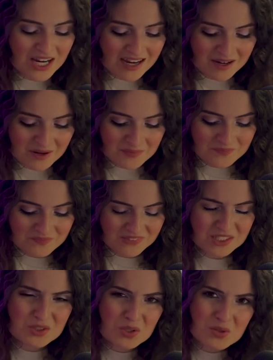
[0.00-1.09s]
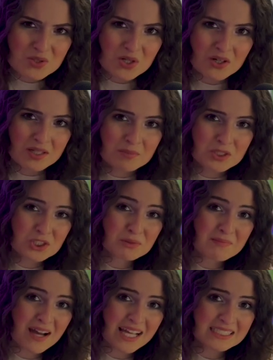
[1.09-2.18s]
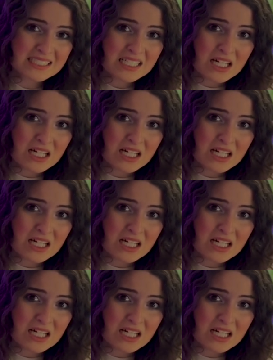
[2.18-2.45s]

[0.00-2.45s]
so sorry, but do you mind